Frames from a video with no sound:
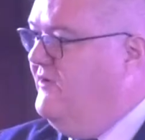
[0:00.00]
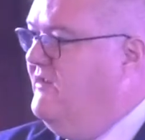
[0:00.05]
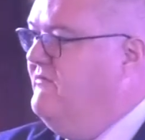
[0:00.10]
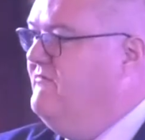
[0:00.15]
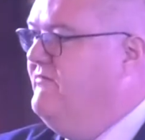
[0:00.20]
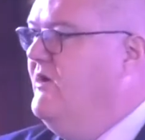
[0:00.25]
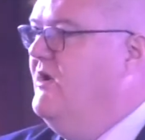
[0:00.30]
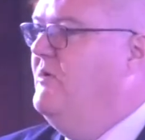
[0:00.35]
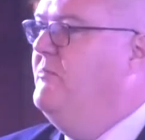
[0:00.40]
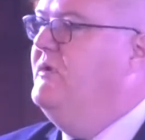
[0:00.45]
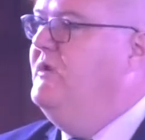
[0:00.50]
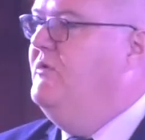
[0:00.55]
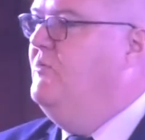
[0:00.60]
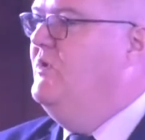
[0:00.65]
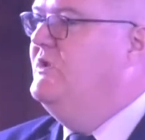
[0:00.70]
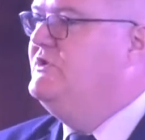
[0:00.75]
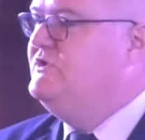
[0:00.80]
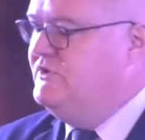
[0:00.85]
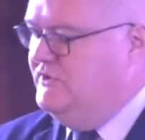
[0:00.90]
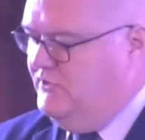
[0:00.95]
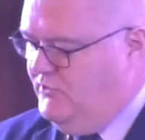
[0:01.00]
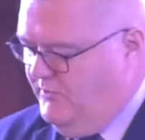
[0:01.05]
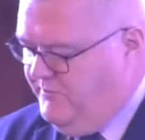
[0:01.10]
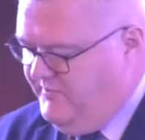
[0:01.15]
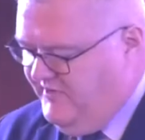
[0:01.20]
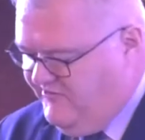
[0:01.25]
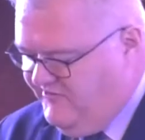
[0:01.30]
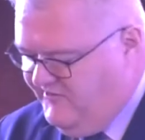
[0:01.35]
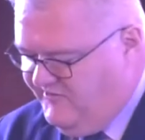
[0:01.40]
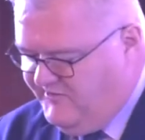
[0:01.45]
an environment in which your
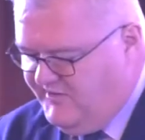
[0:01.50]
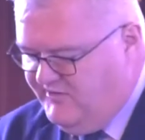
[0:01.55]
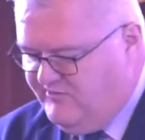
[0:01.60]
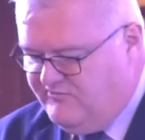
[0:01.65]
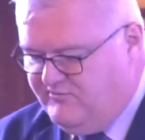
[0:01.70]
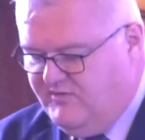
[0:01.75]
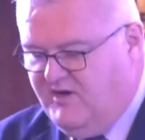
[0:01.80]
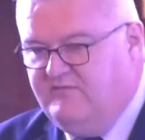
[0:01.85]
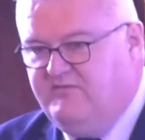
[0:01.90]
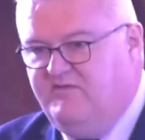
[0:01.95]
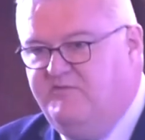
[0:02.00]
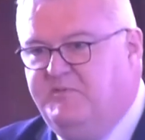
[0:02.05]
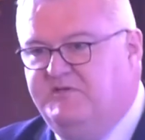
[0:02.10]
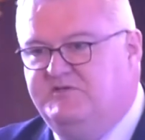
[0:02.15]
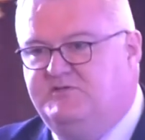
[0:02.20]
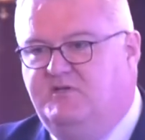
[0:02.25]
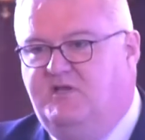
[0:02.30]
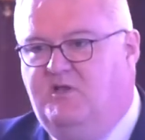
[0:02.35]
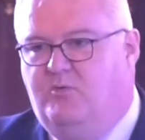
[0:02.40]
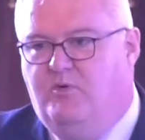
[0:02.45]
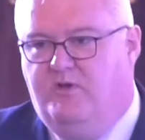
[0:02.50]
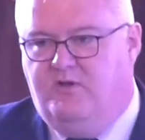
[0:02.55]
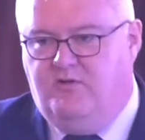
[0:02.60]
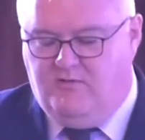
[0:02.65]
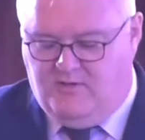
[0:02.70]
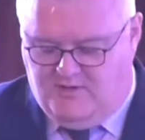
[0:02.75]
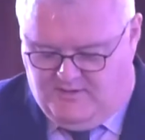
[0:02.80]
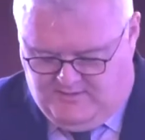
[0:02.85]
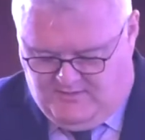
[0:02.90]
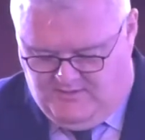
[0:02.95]
business can thrive, especially when
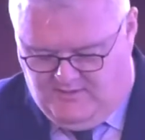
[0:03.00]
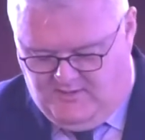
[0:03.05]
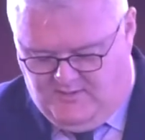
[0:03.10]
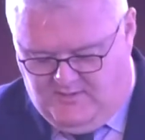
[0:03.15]
you are